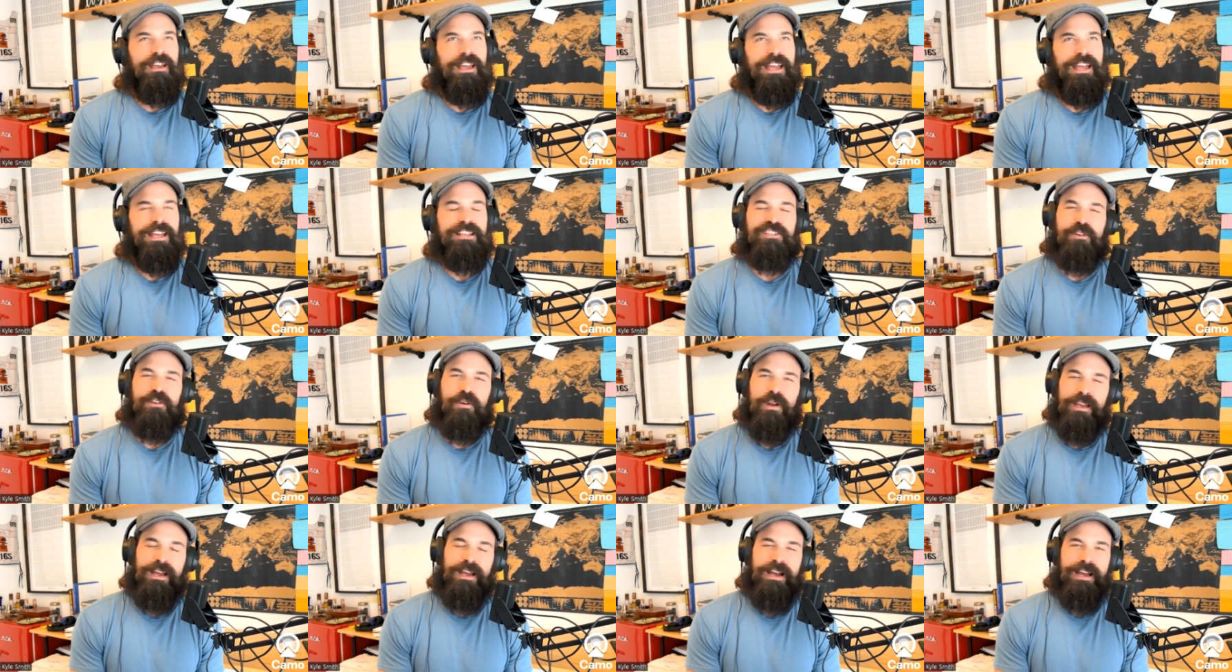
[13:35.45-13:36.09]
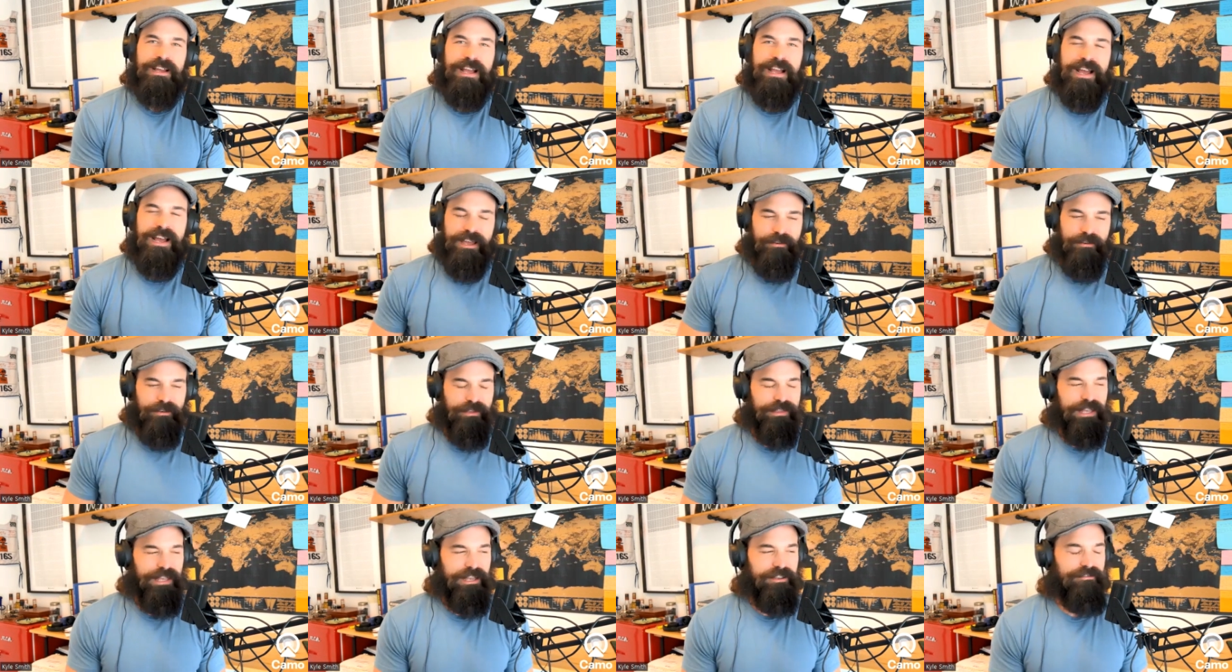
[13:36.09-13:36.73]
and so i i kind of
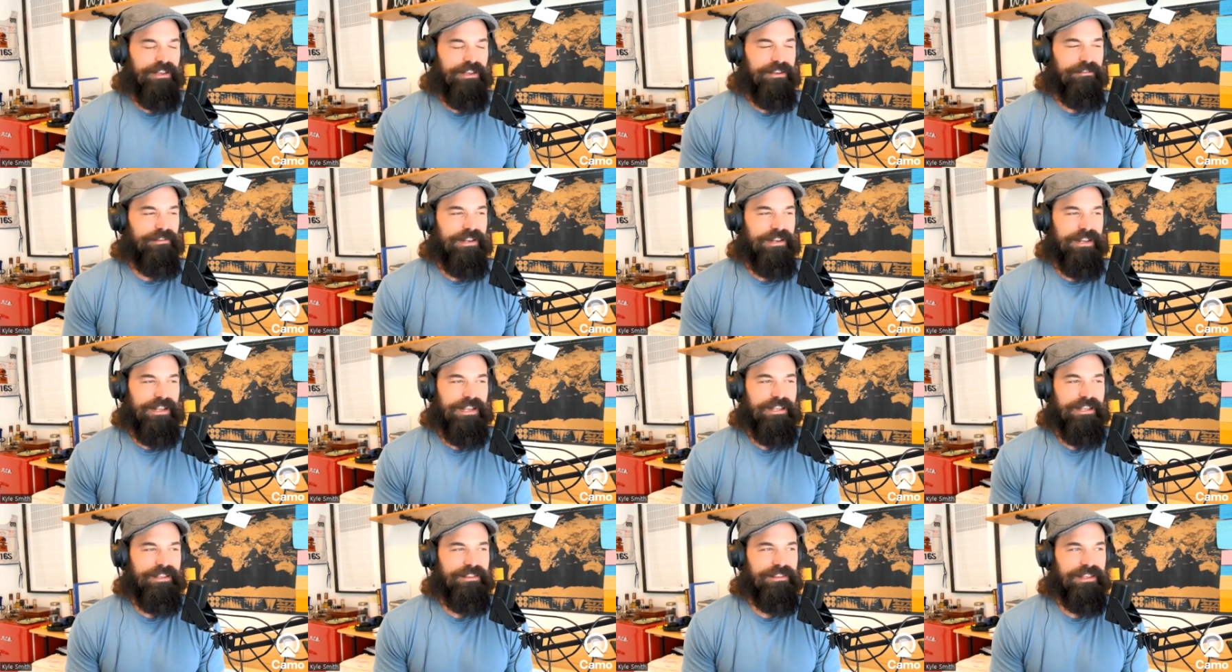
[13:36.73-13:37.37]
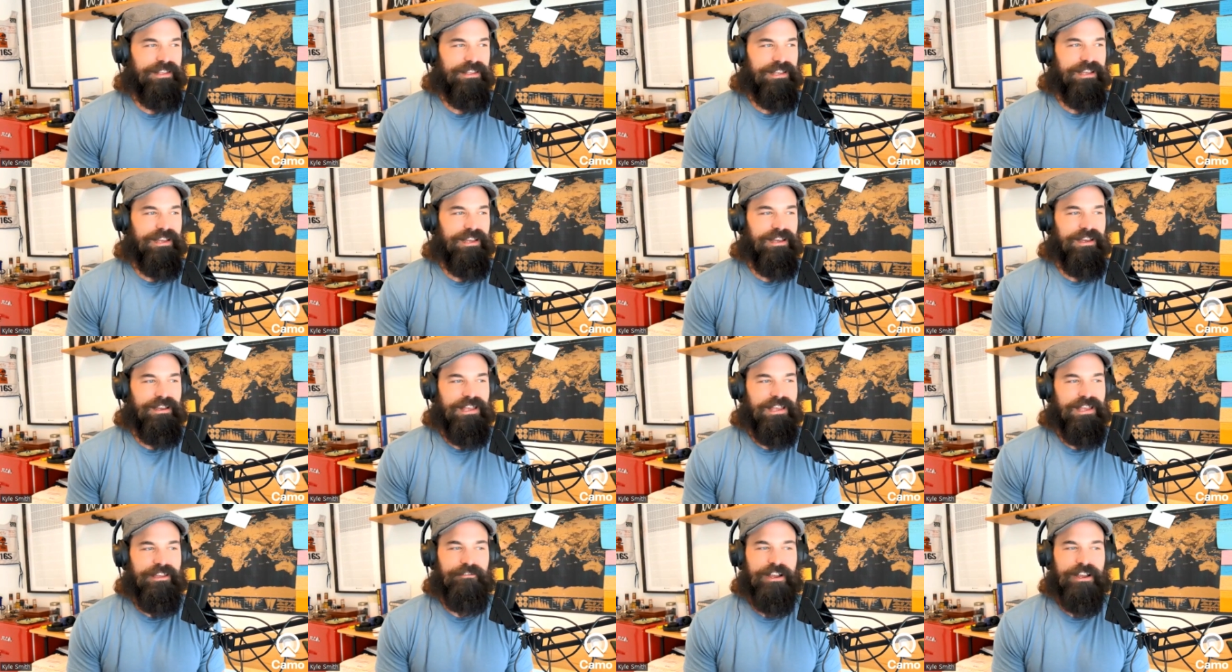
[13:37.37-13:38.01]
think of it in like
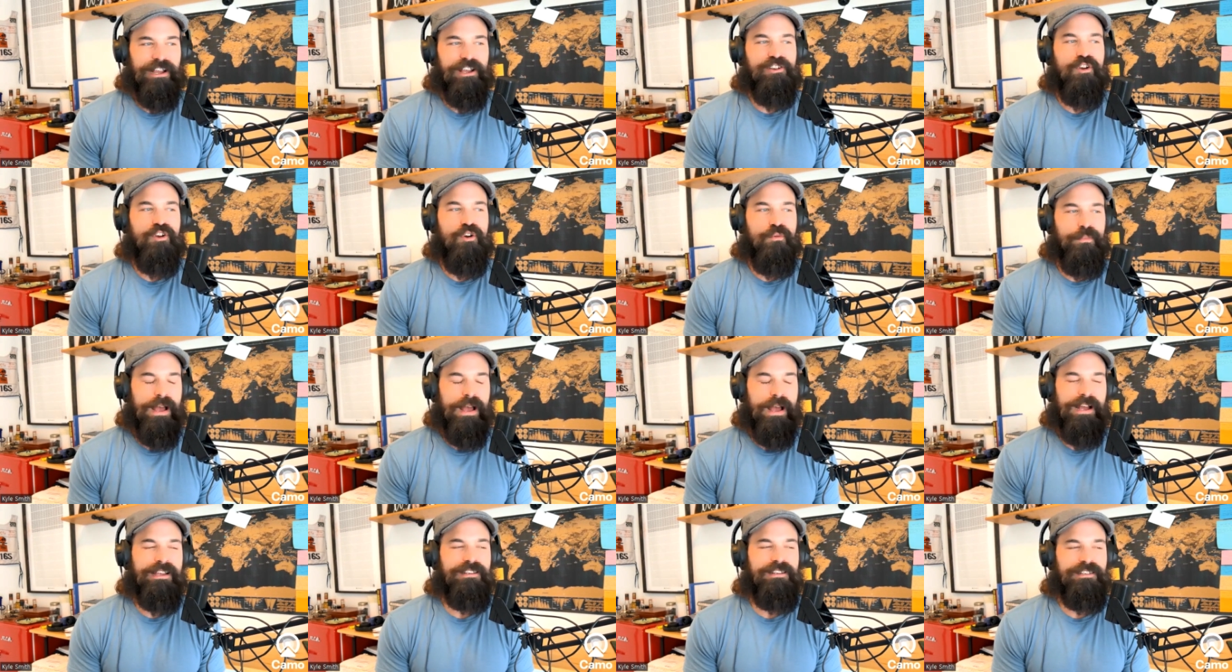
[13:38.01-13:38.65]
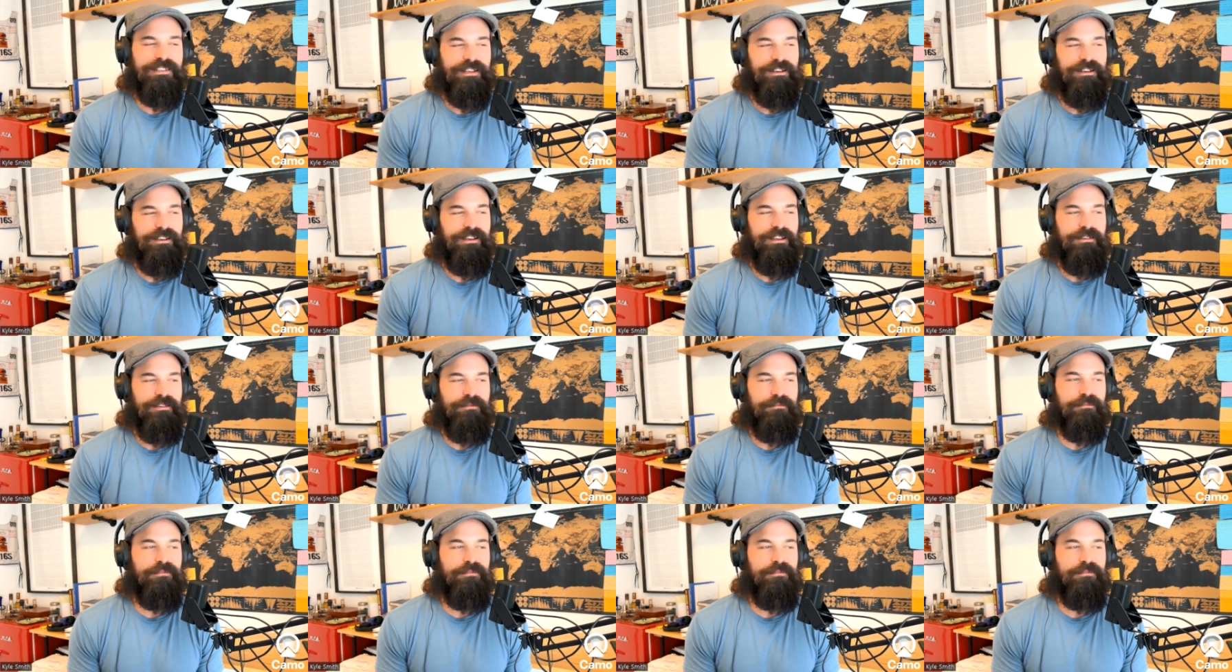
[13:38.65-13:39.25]
if i could go back in time